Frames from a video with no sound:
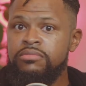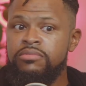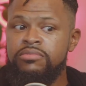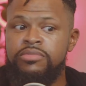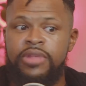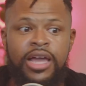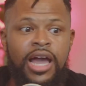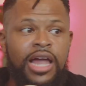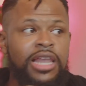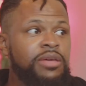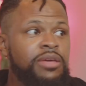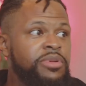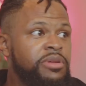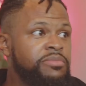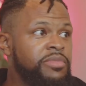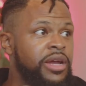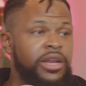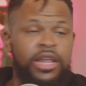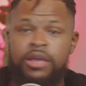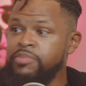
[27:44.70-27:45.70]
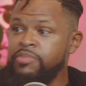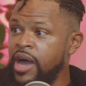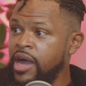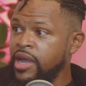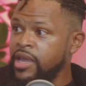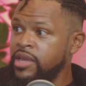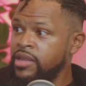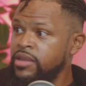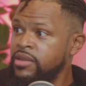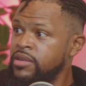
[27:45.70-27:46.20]
they got a little bit of money in their
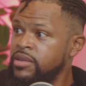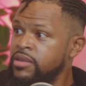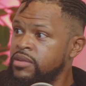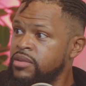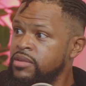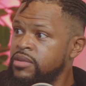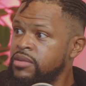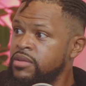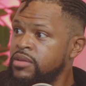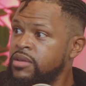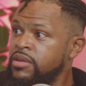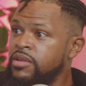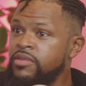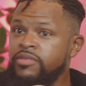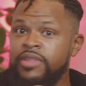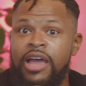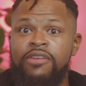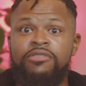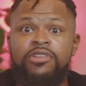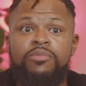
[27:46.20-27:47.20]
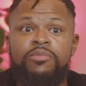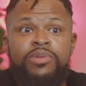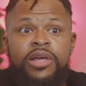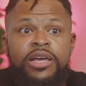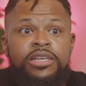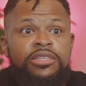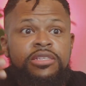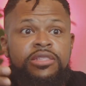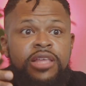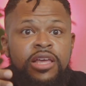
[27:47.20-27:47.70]
pocket. They have a little
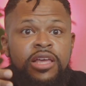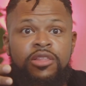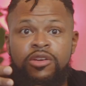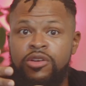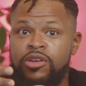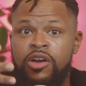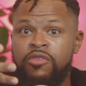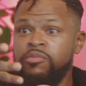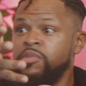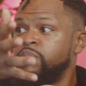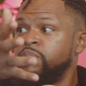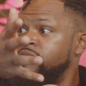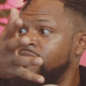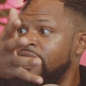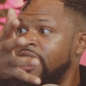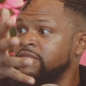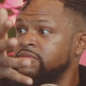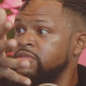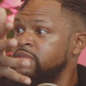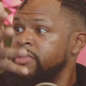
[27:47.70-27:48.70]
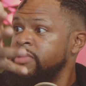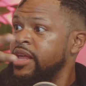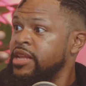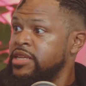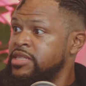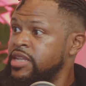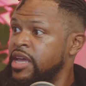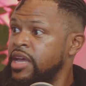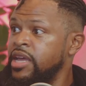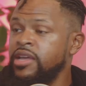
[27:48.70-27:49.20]
place that the government provides them to be able
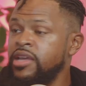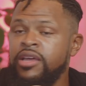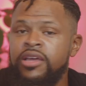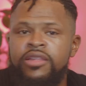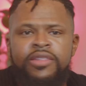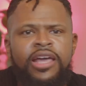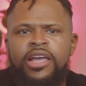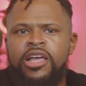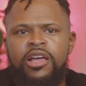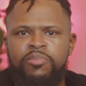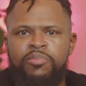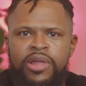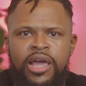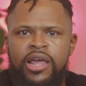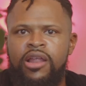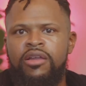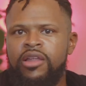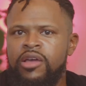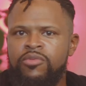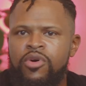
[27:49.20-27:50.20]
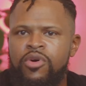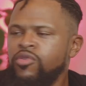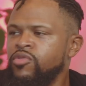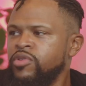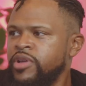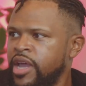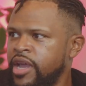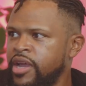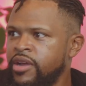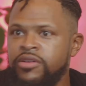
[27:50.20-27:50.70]
to stay. They can complain all they want. Who
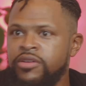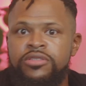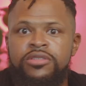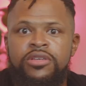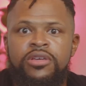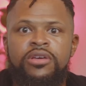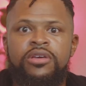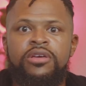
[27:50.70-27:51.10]
cares?